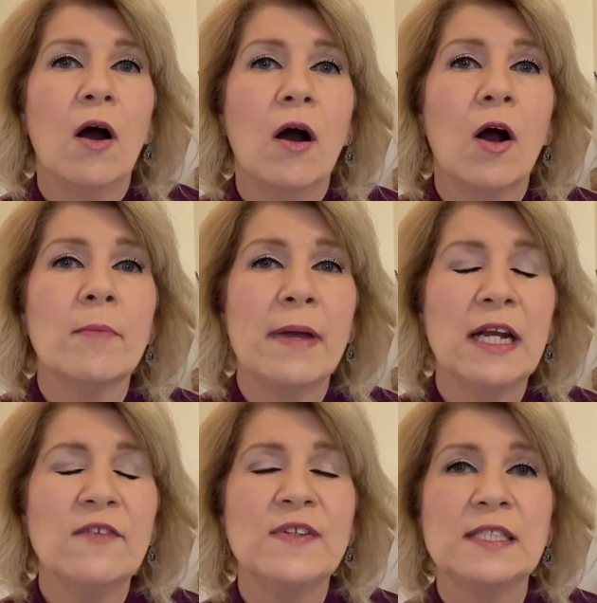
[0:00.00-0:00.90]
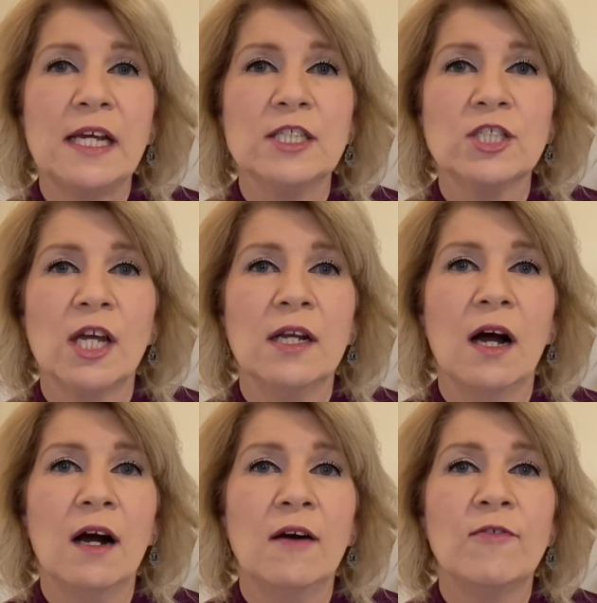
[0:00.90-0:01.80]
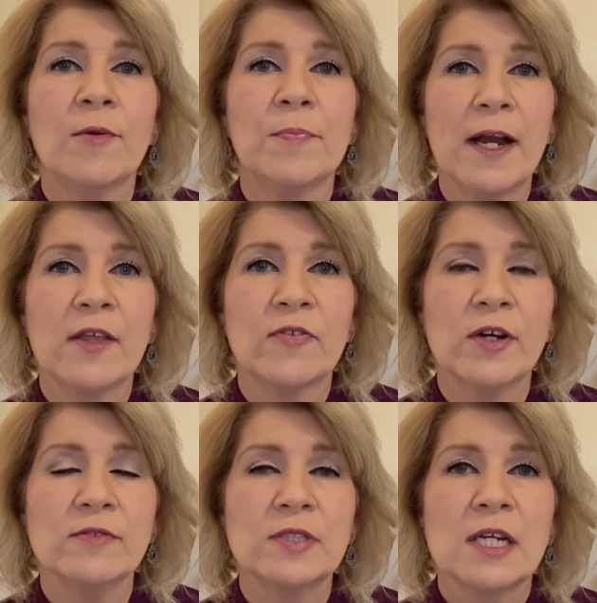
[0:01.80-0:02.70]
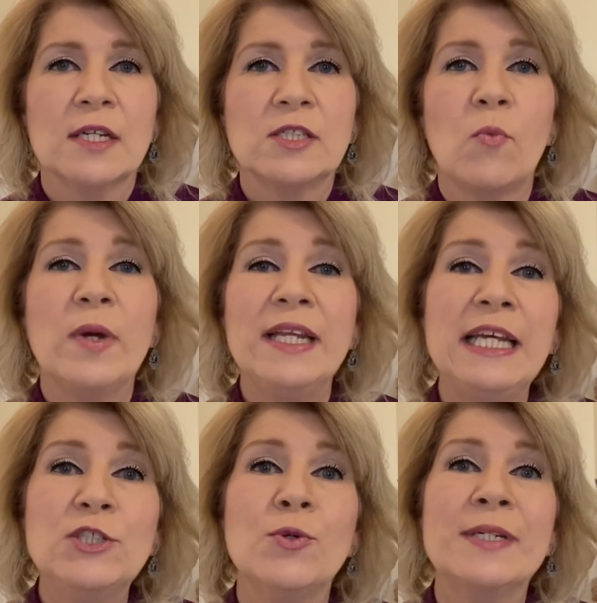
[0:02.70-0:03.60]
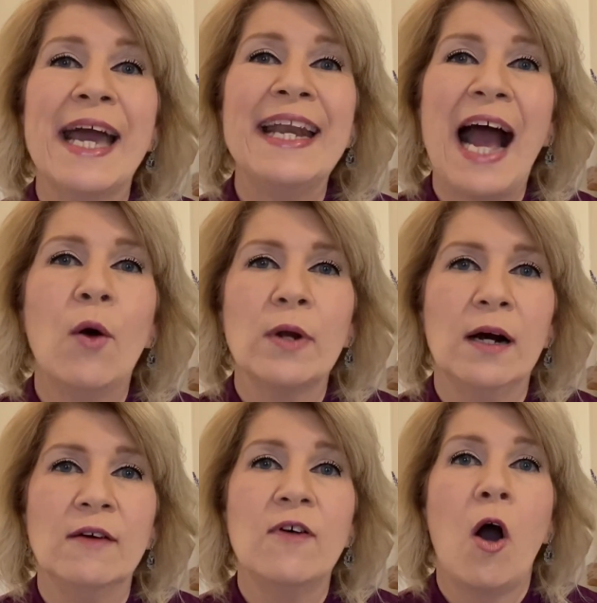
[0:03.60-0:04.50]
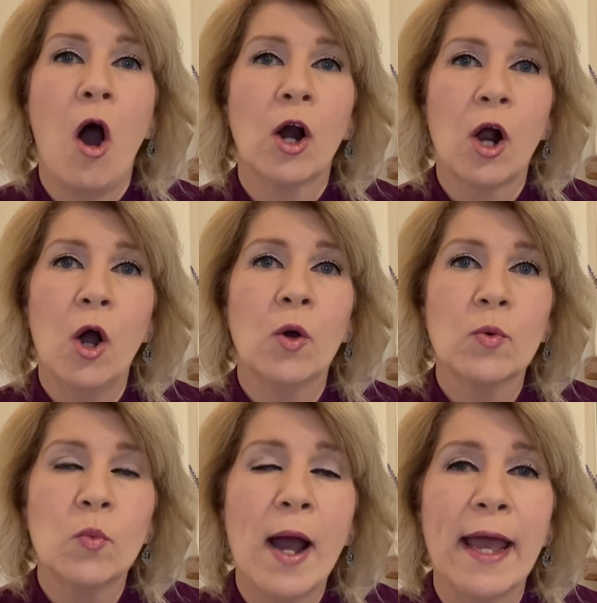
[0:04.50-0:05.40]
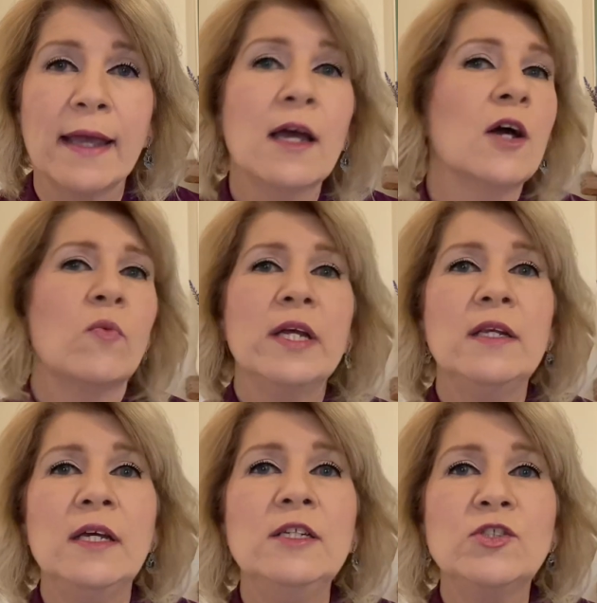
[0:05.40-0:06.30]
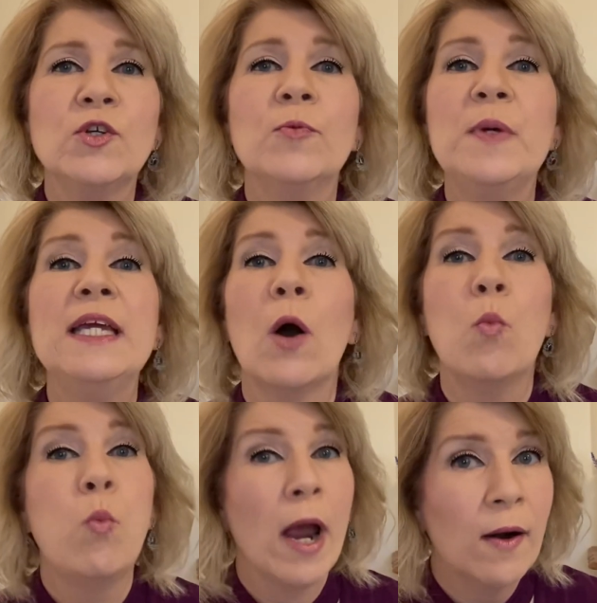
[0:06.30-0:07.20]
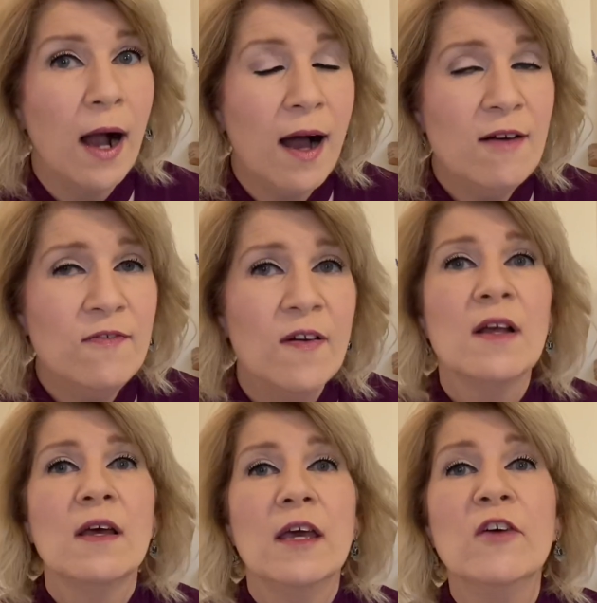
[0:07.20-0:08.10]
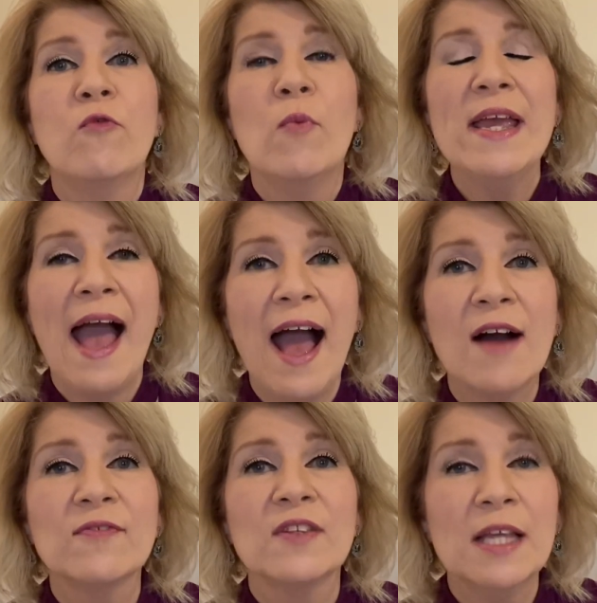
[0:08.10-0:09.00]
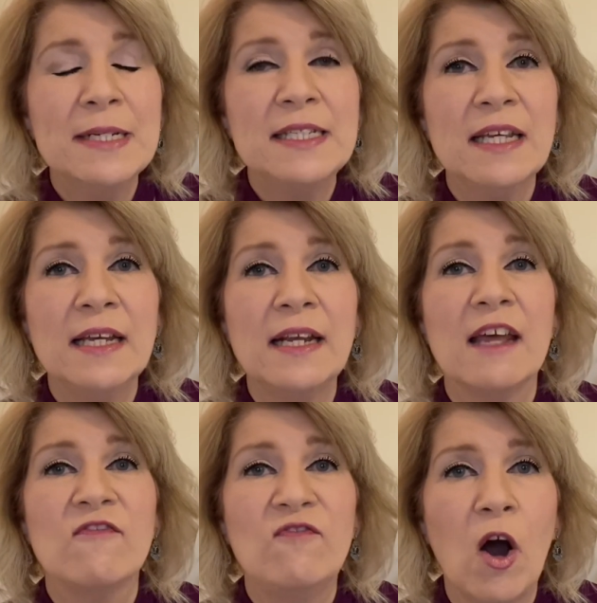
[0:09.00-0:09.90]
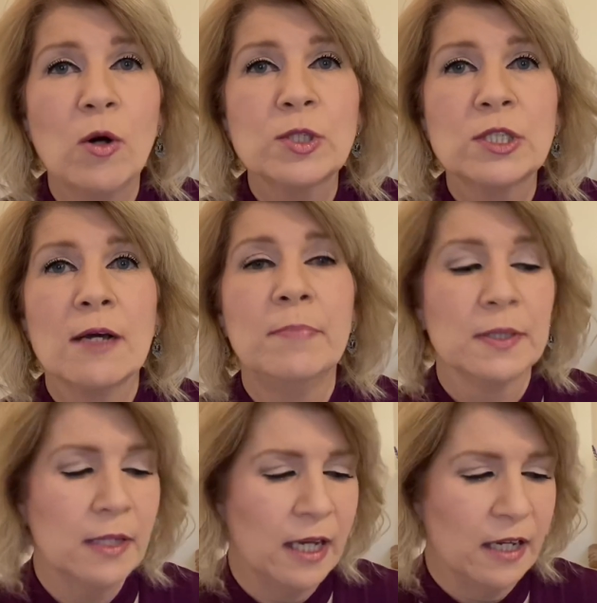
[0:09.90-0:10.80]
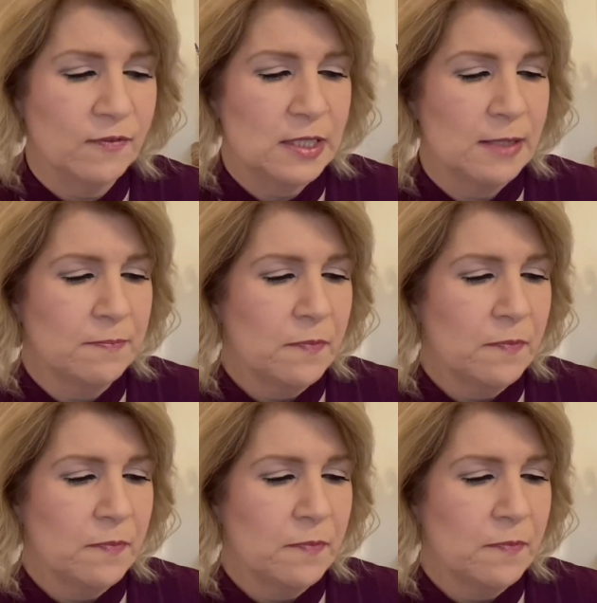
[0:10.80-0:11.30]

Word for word: our manifestation of breakthroughs. So we need to get out of our own way. We need to be aware of if we have limited and false beliefs.